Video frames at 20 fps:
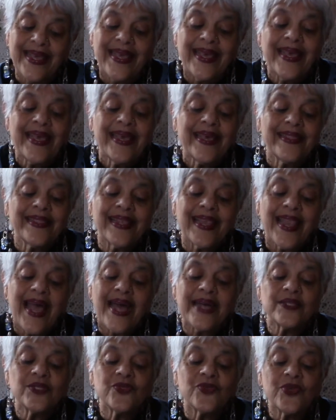In the
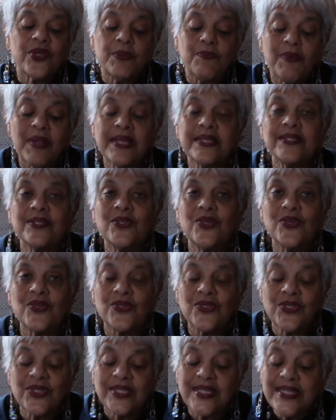last 3+ years
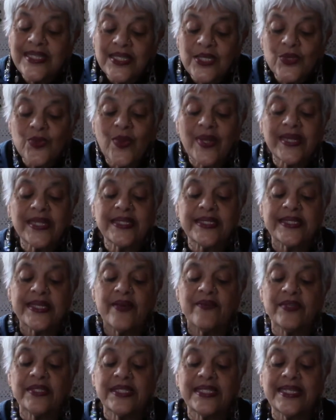since
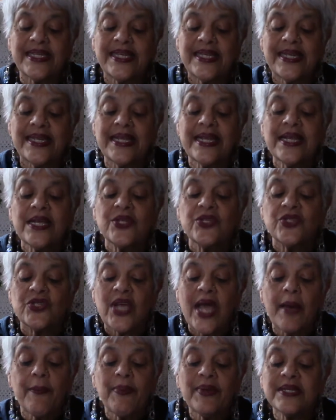2017,
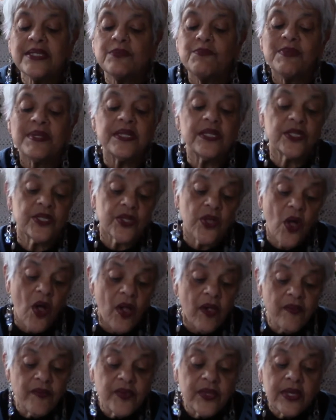CHAP has been
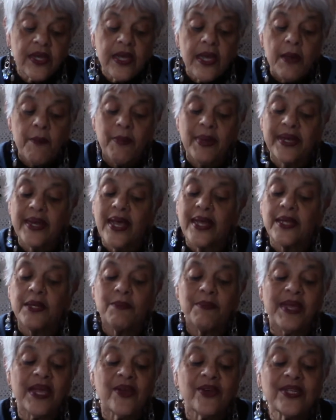dissolved, but under
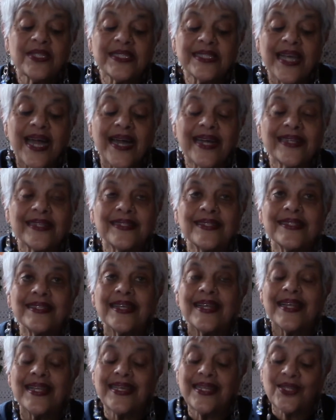Mary's guidance and
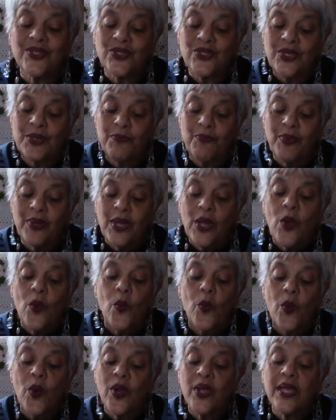leadership,
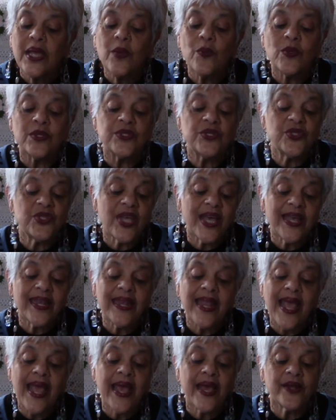working with Jen
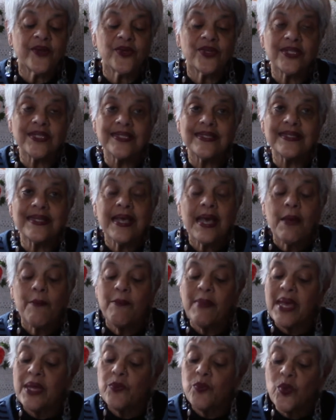Andrus,
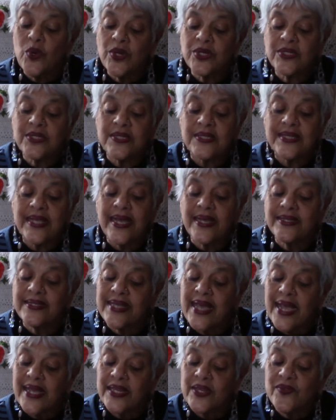MedWorks'
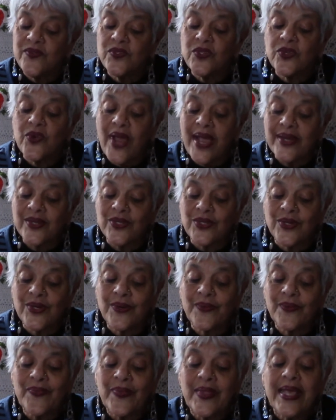executive director,
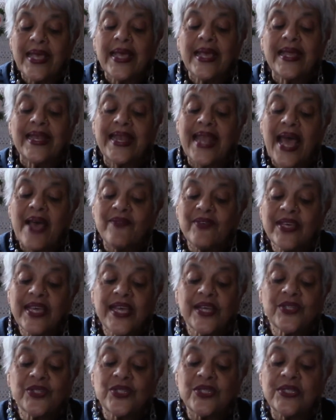
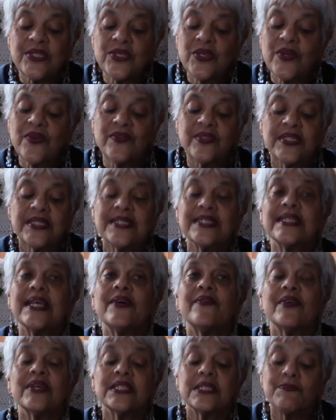navigation services have
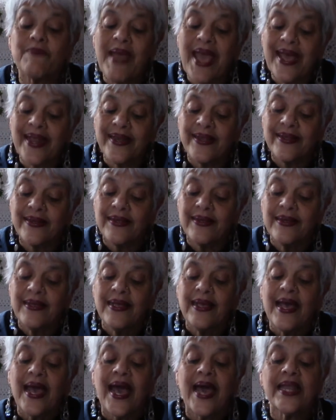expanded
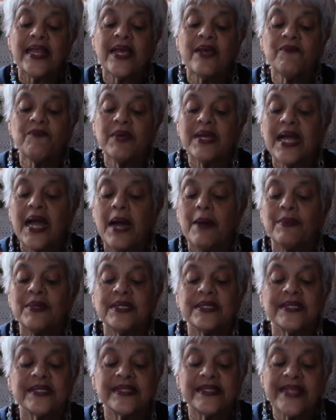and have become a
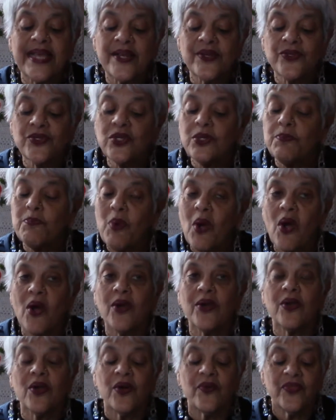central part
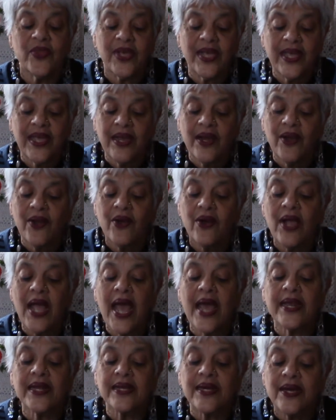of the care
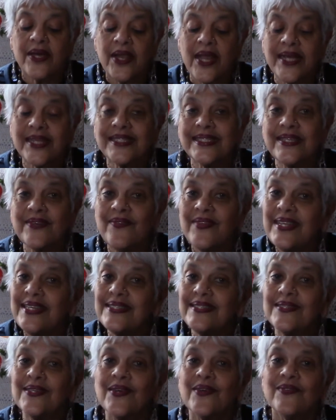and connectivity
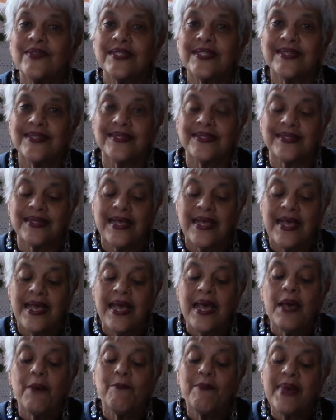services
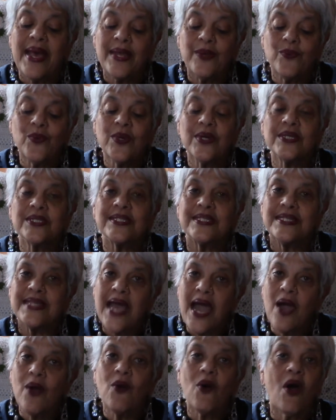MedWorks
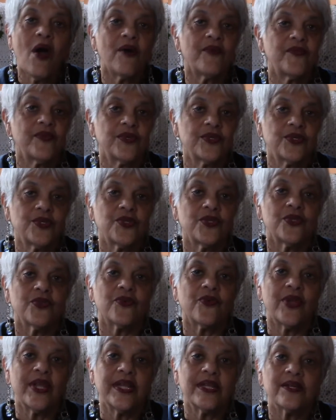now offers to the
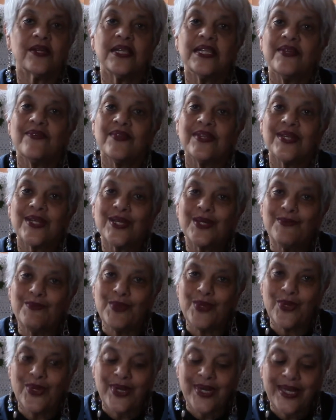greater Cleveland
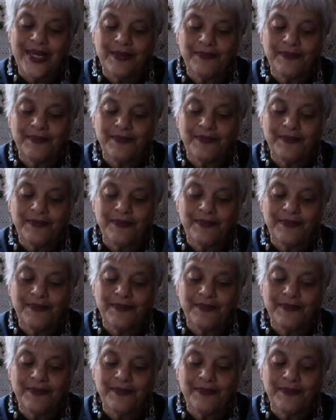community.